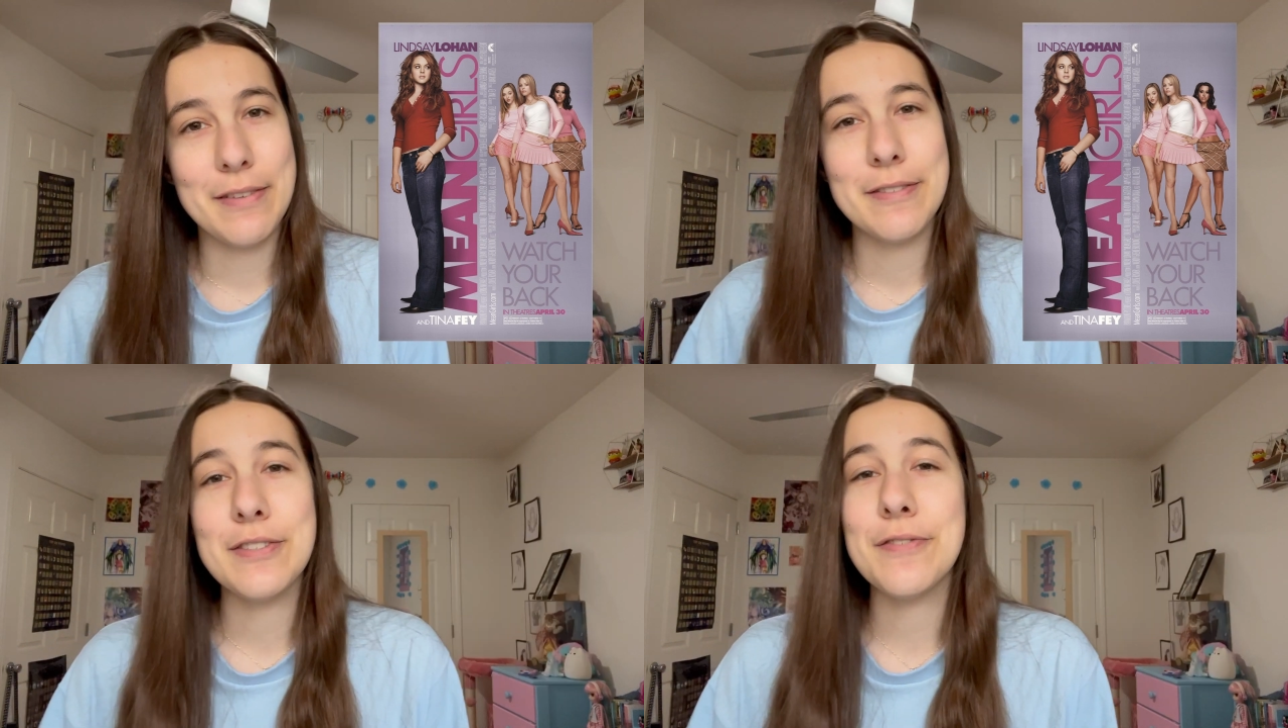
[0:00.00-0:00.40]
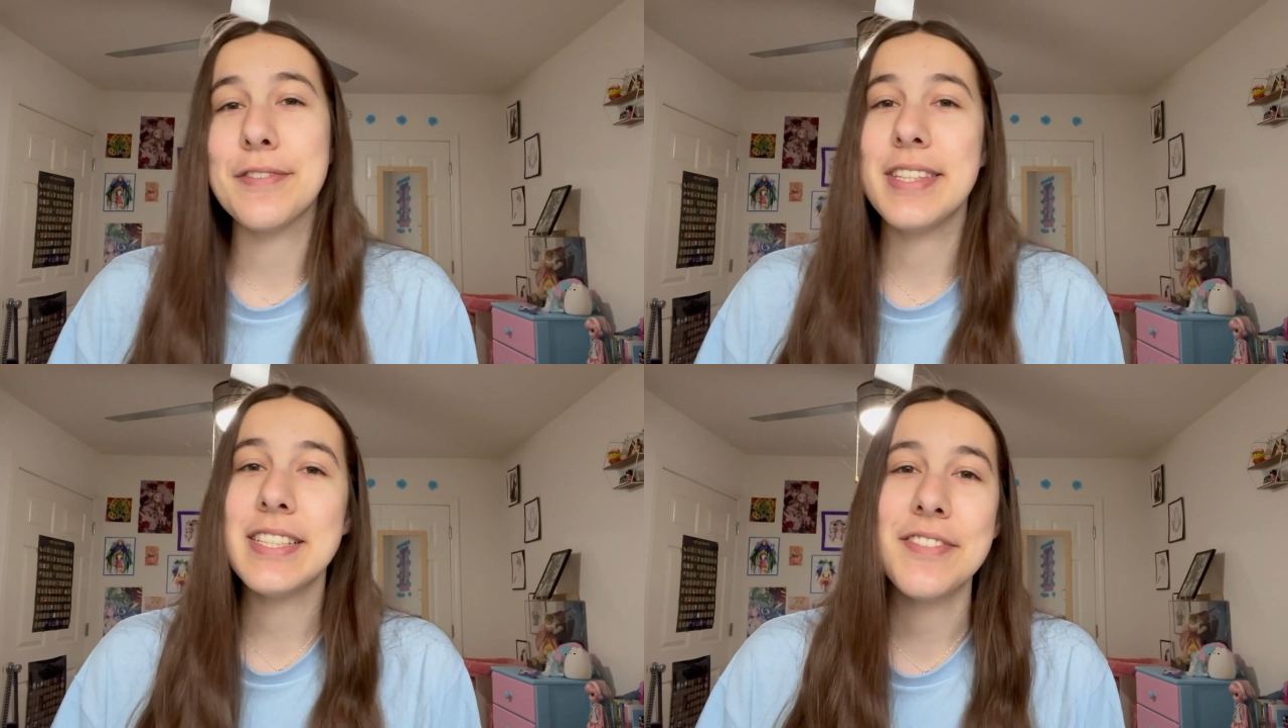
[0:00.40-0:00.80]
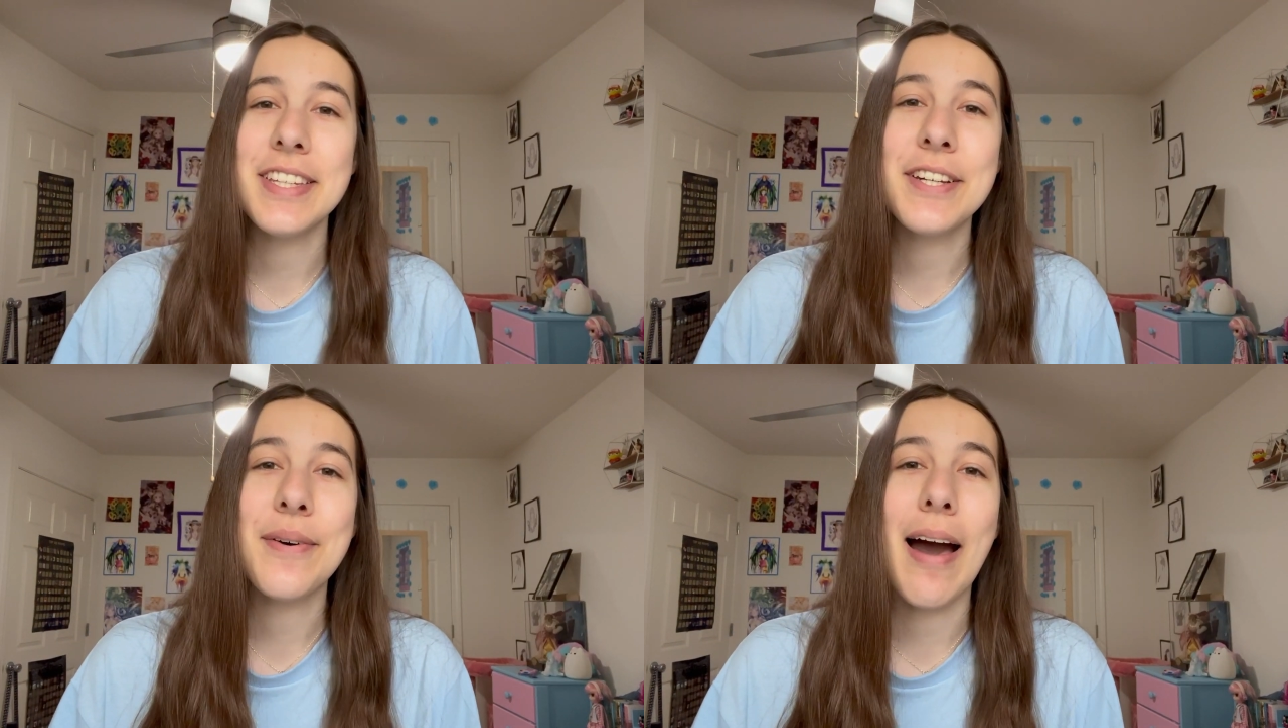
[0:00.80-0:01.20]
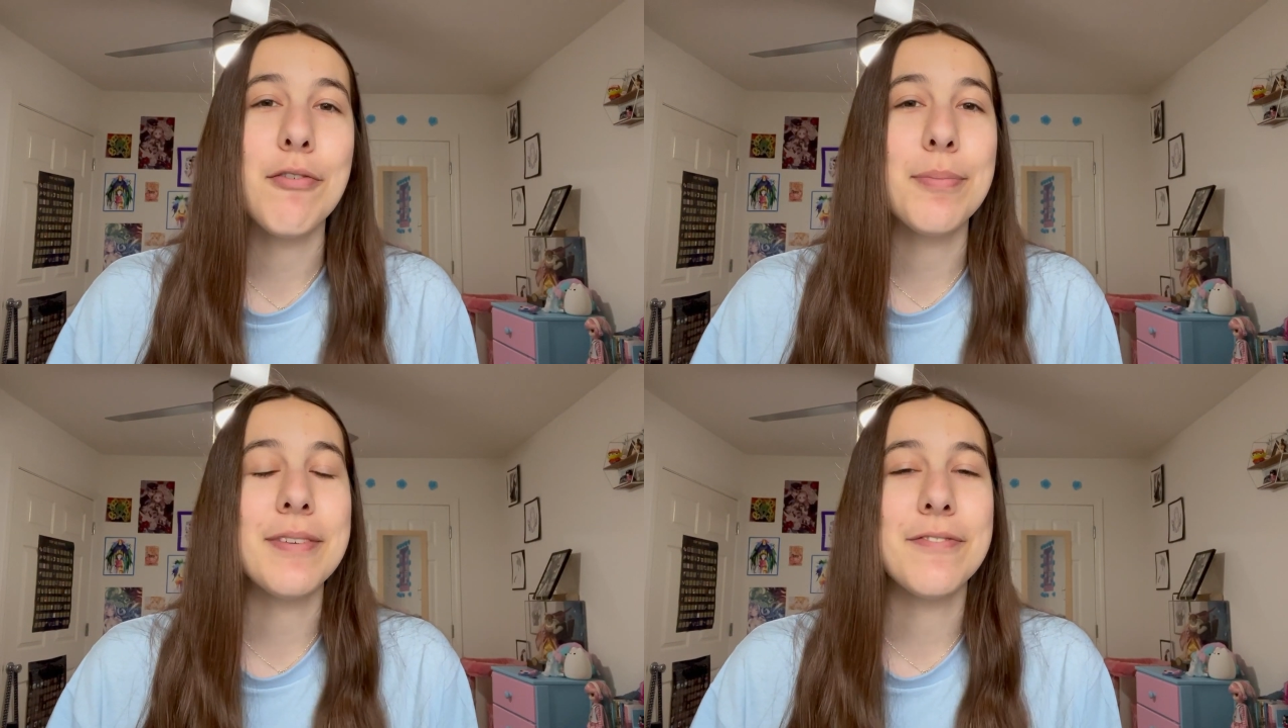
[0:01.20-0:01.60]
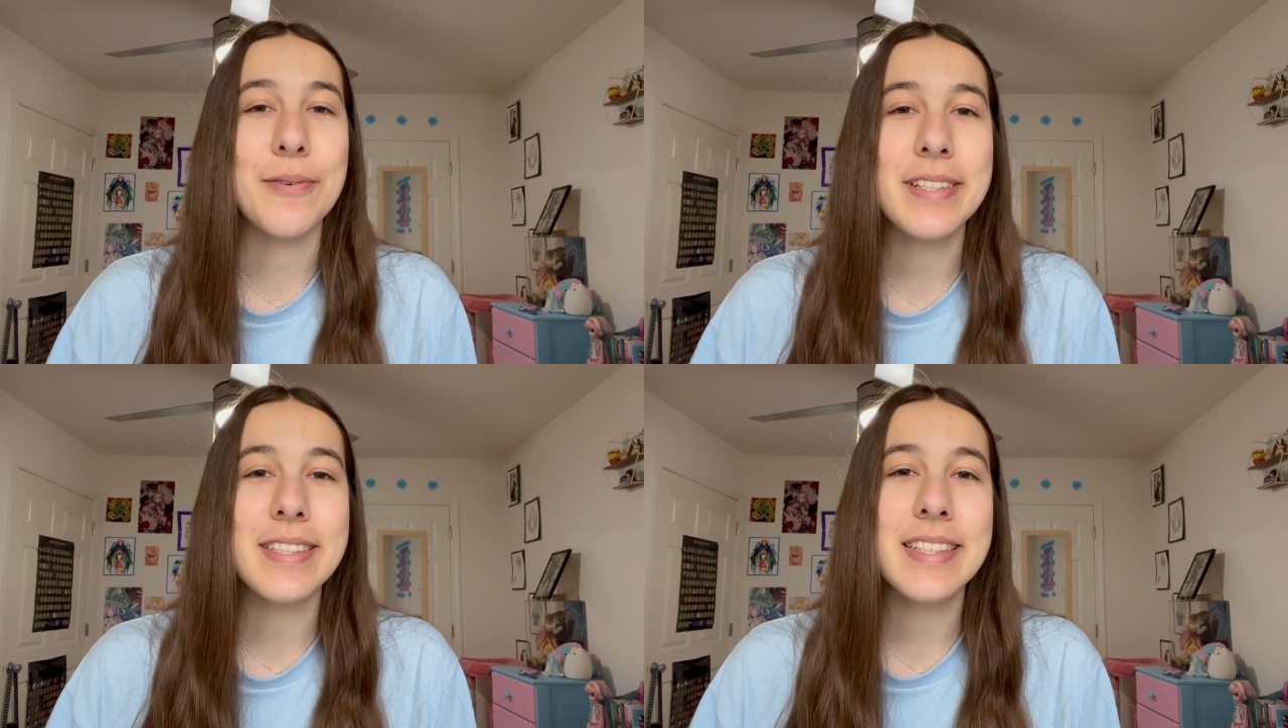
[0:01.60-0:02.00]
so for this video I will be
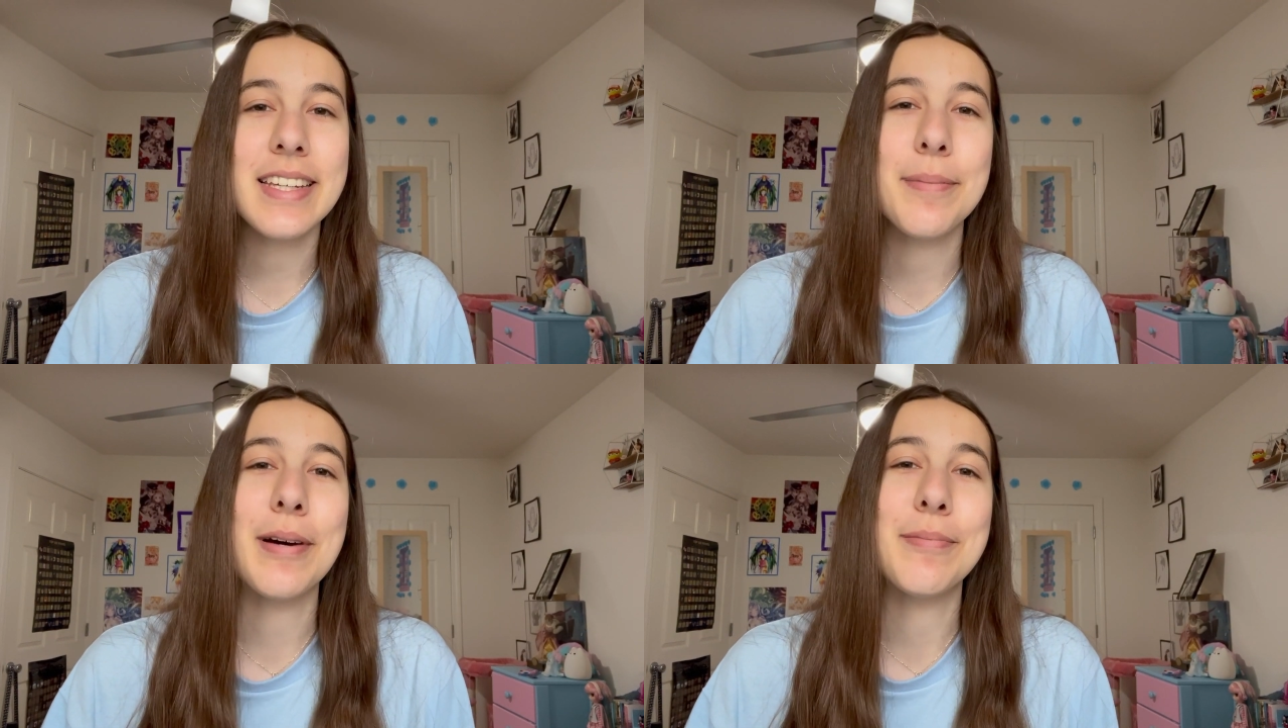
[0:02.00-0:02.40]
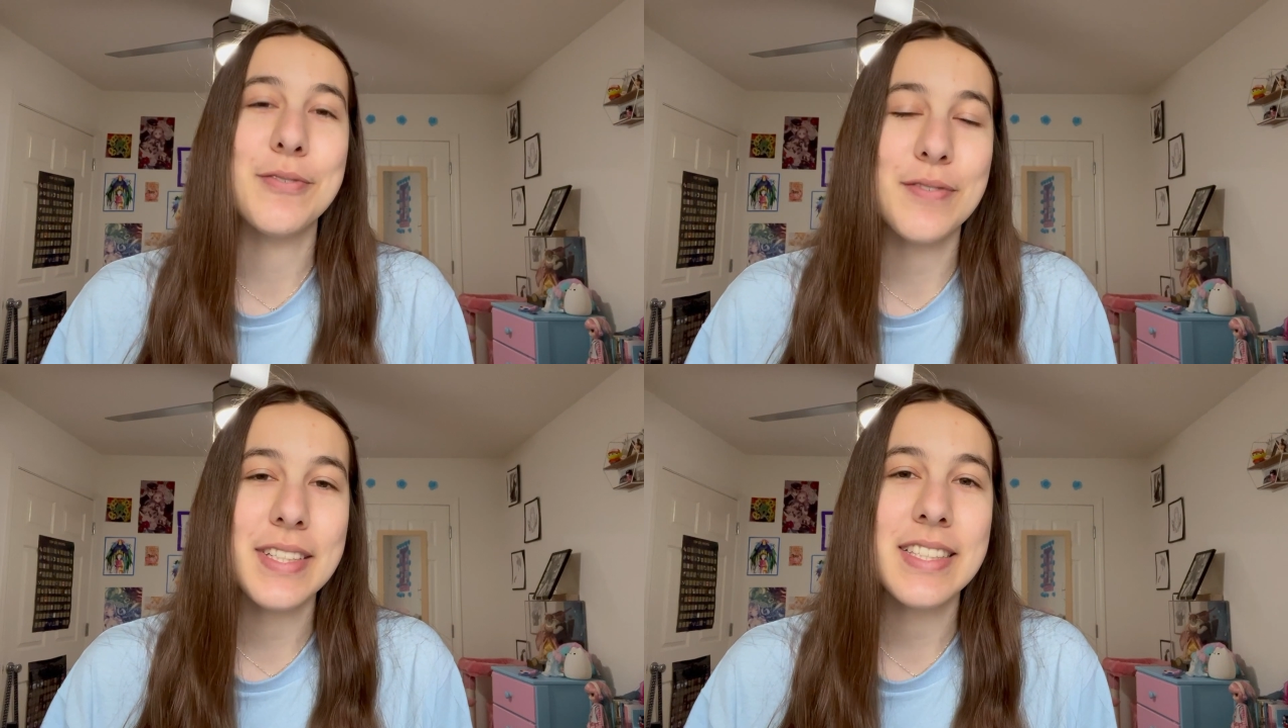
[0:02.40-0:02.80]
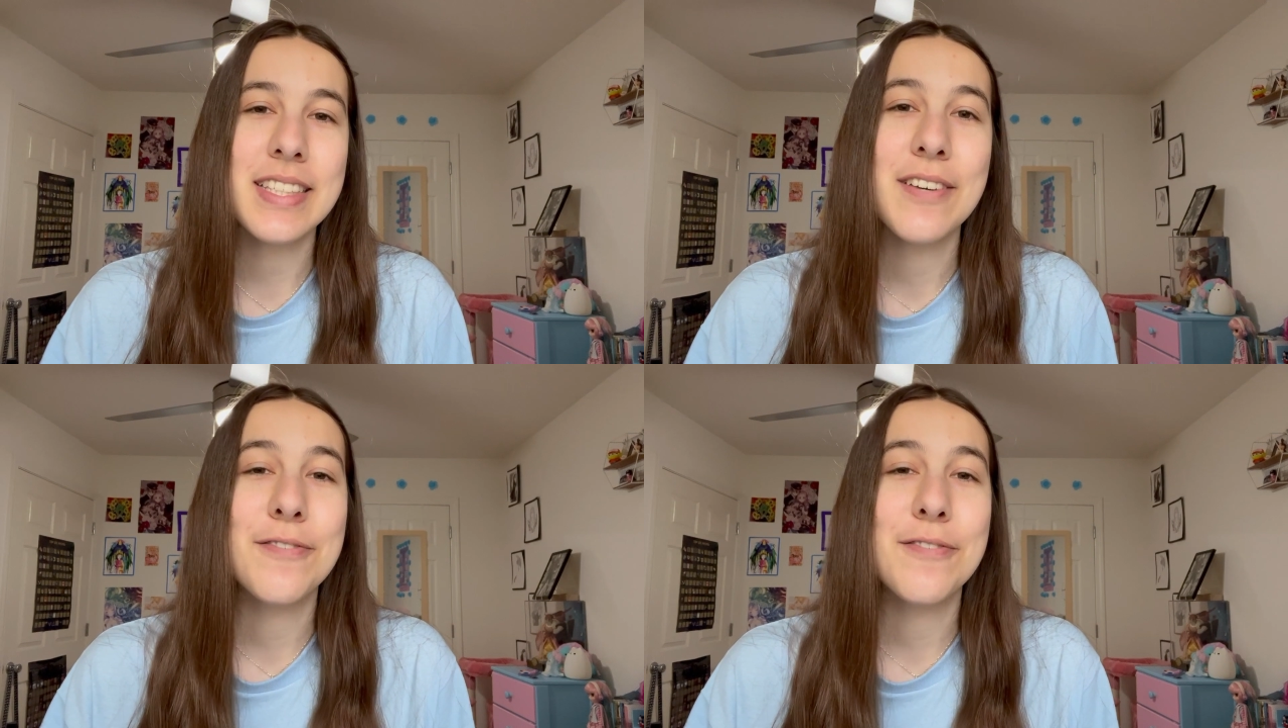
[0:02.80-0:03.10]
focusing about movies